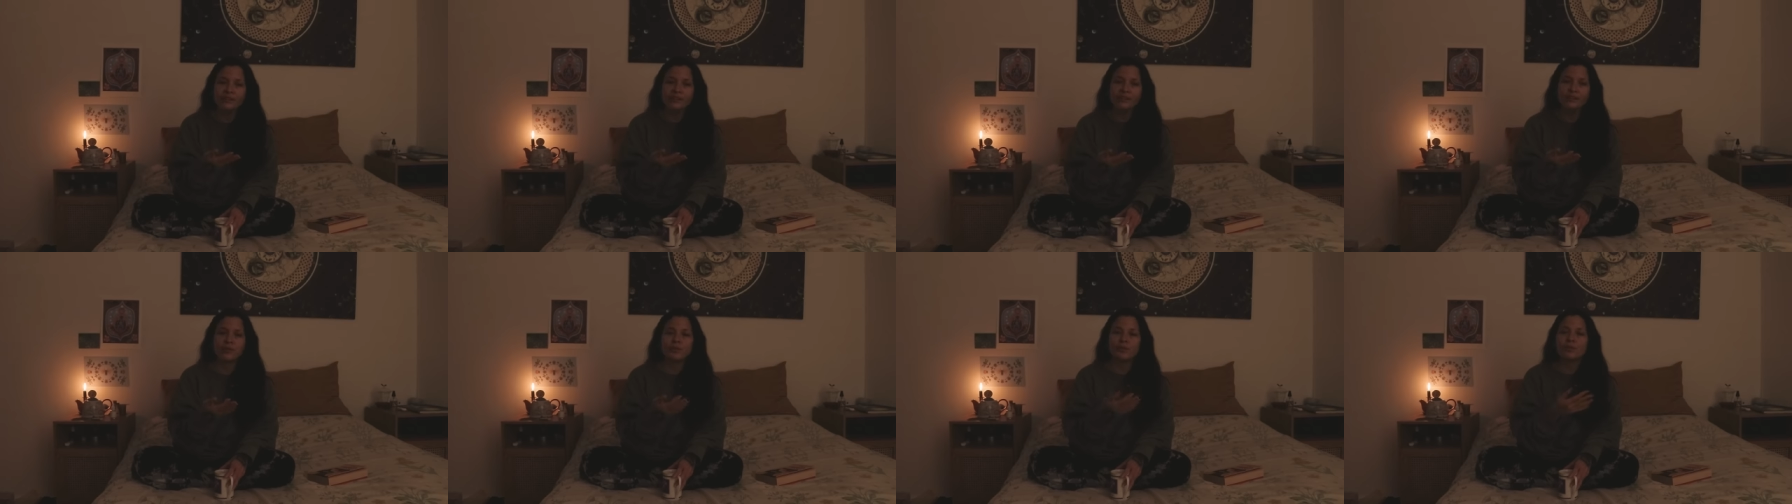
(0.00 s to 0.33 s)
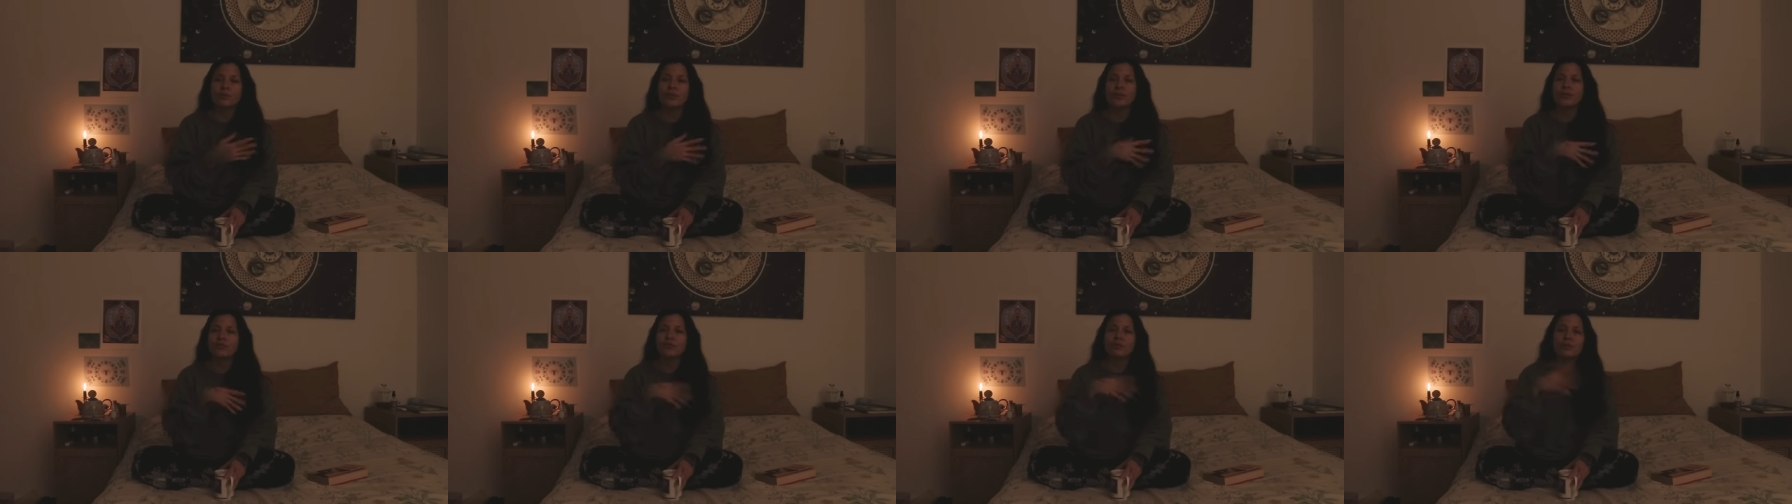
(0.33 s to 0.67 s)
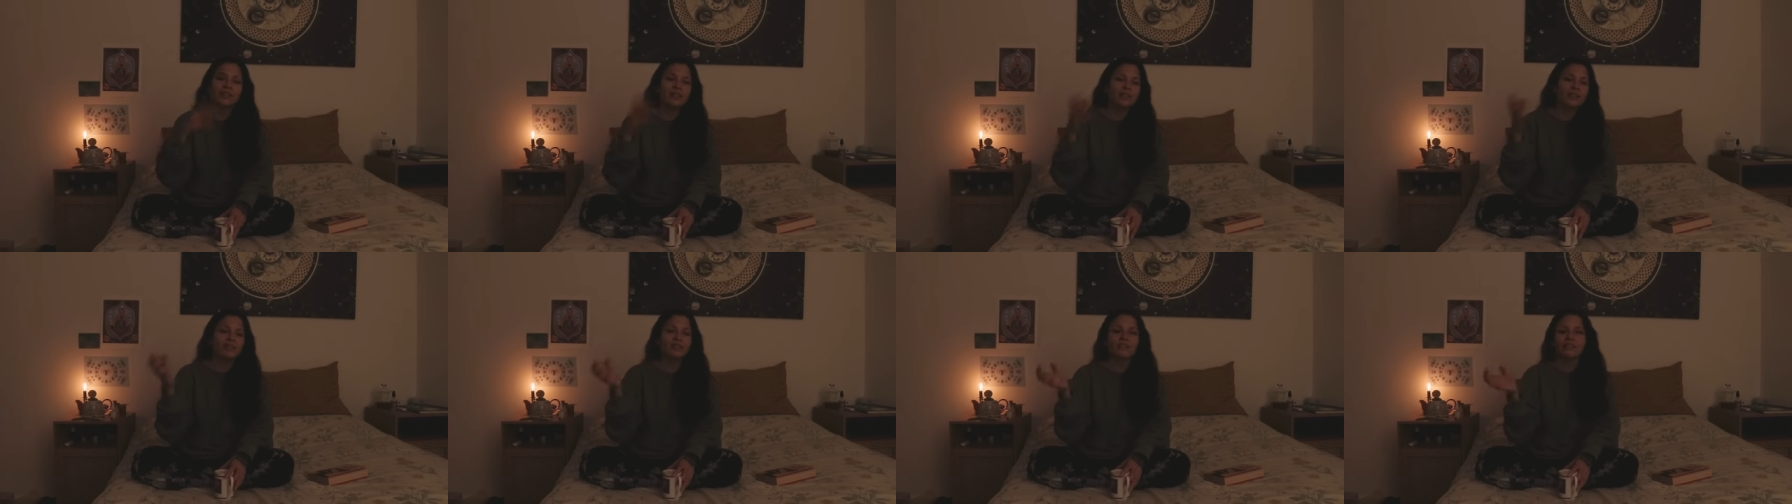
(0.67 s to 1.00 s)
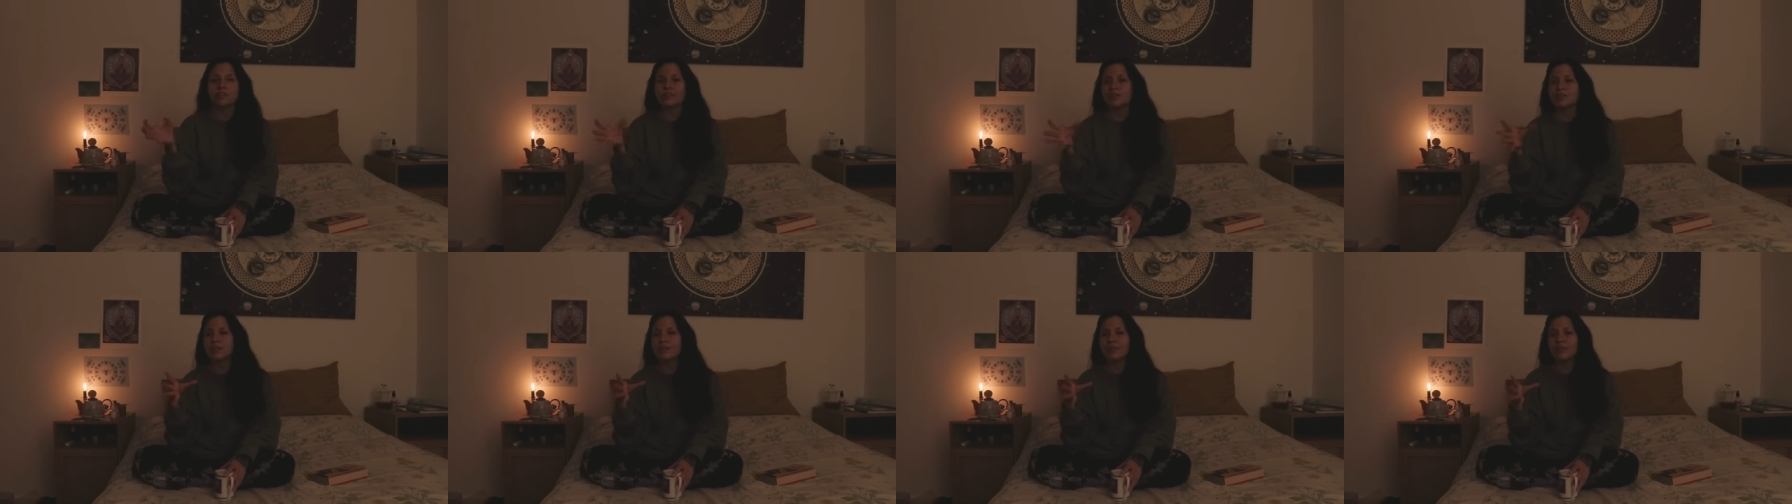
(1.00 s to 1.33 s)
so everything
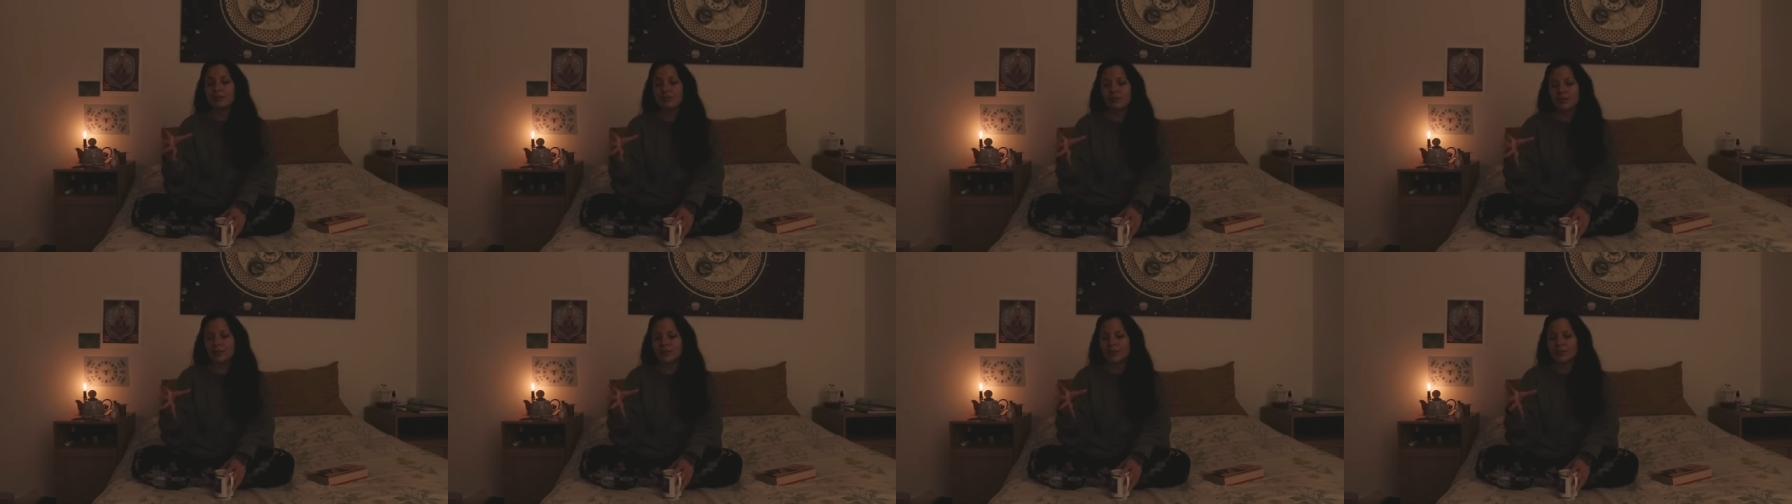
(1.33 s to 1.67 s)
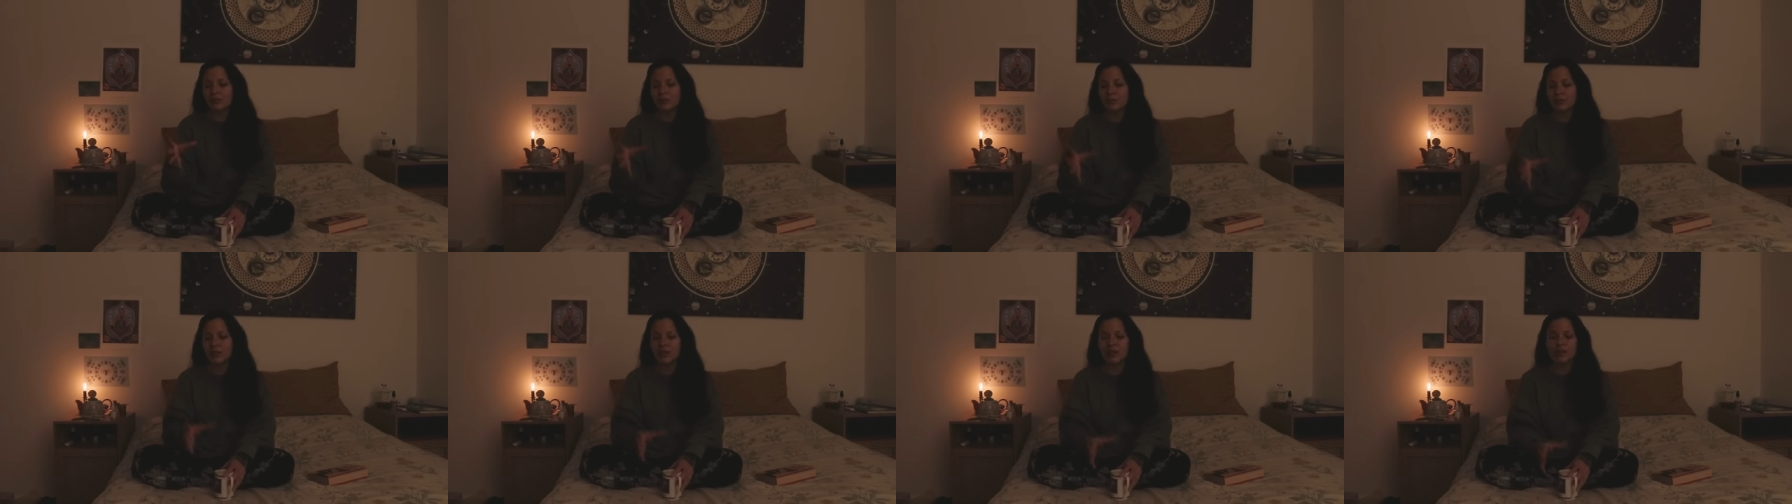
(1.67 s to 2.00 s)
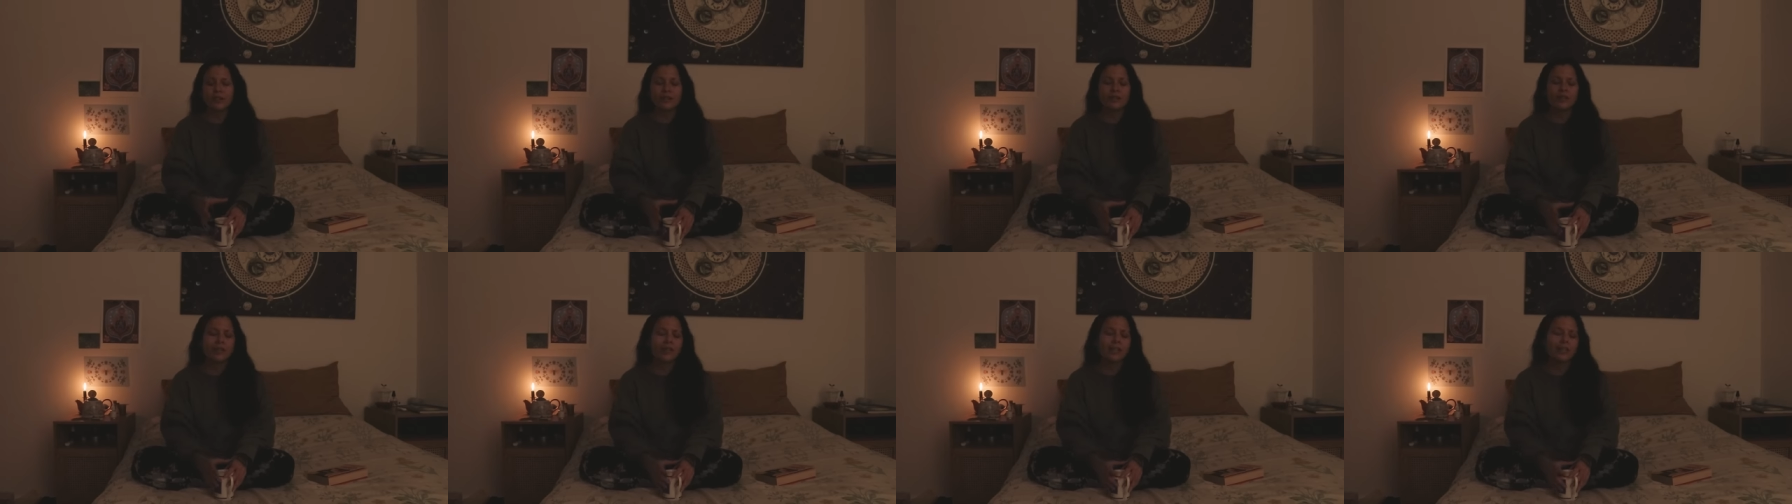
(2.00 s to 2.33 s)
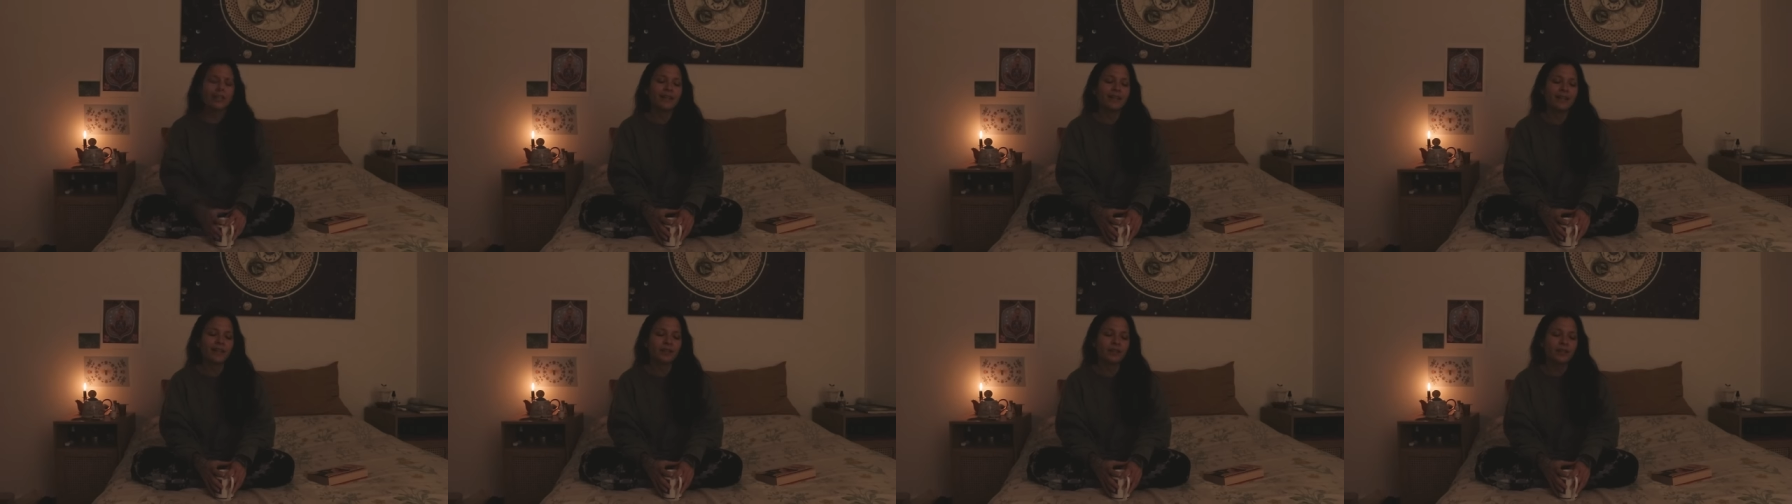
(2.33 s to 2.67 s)
just shifted along,
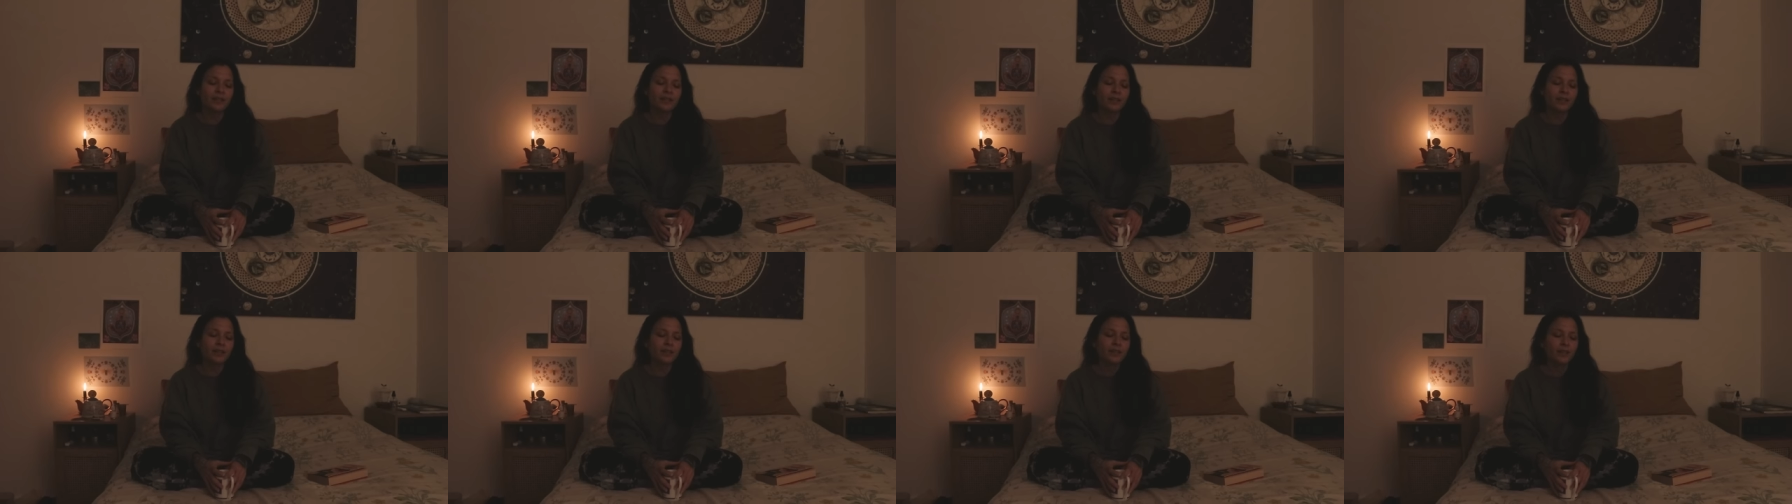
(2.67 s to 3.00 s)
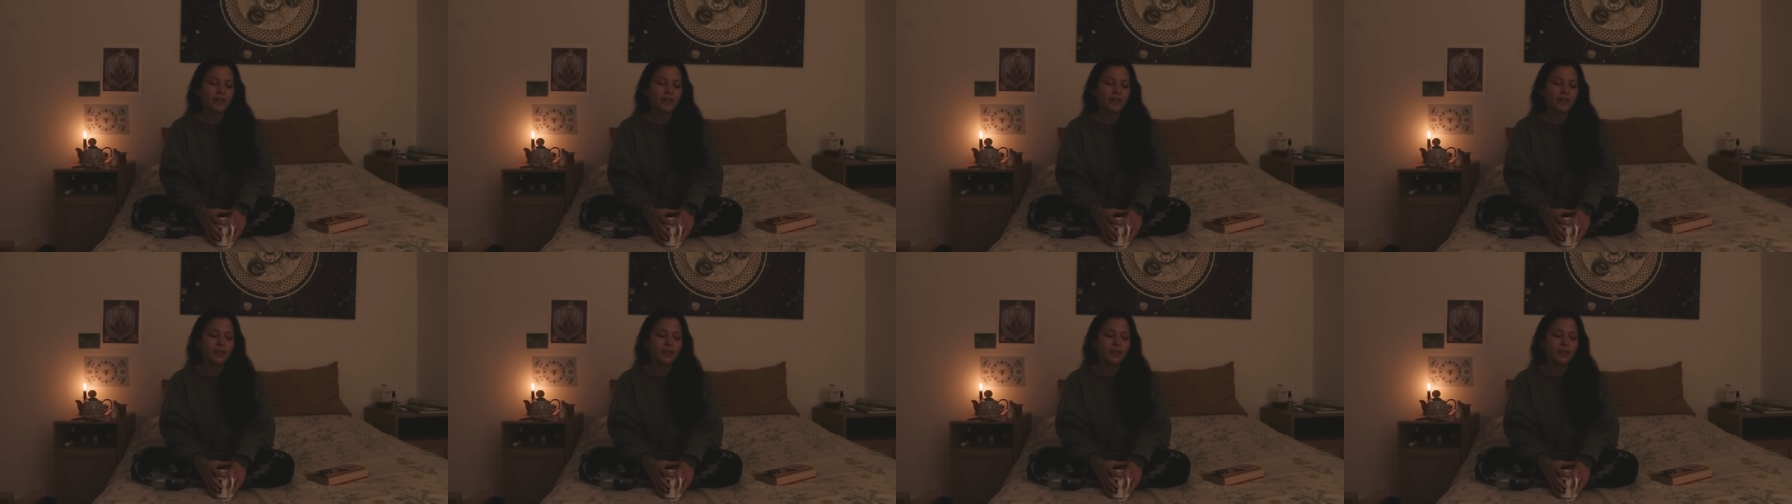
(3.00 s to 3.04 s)
and